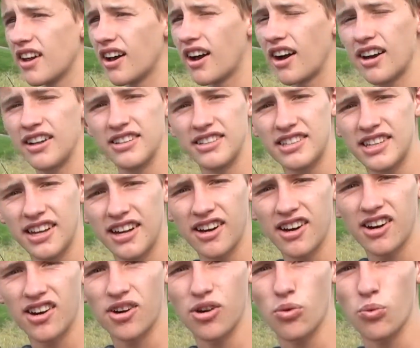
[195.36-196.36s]

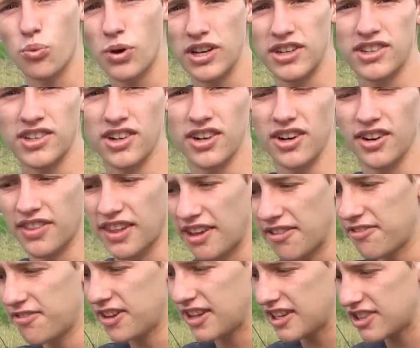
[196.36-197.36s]
until winter, and they
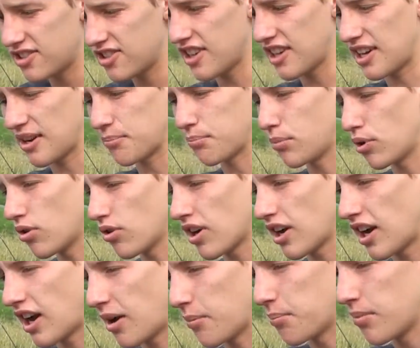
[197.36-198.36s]
feed so they can bulk
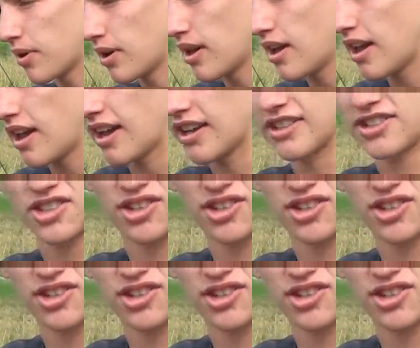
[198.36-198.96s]
up and